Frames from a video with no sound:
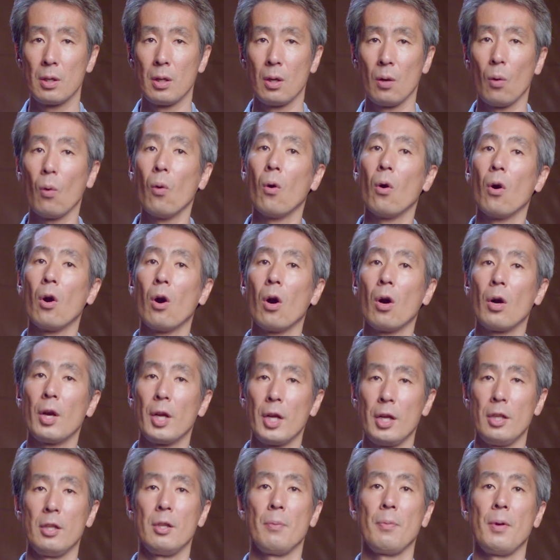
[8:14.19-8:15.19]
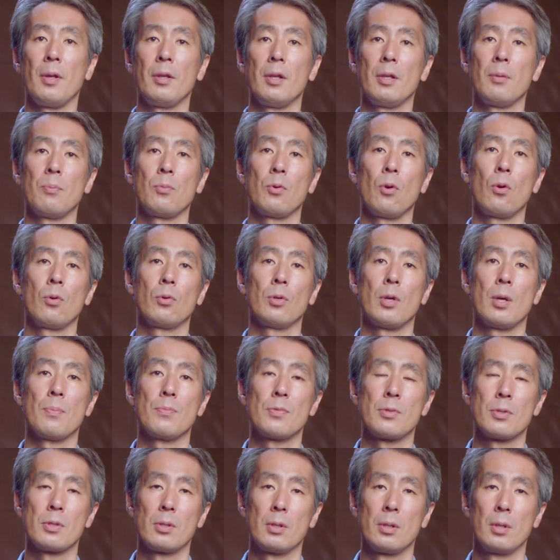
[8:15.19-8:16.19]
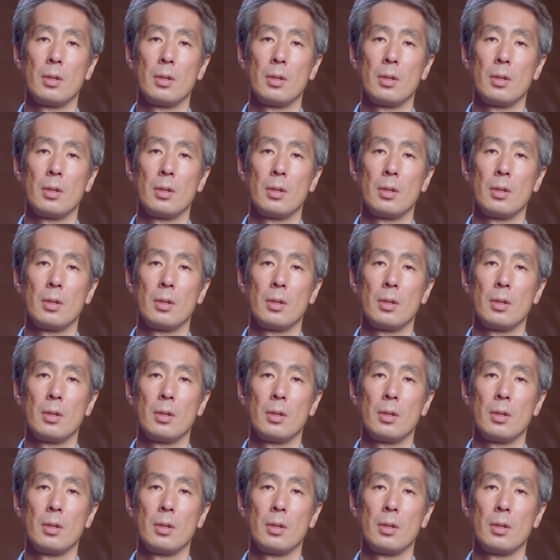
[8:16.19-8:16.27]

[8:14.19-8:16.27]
or independent programs.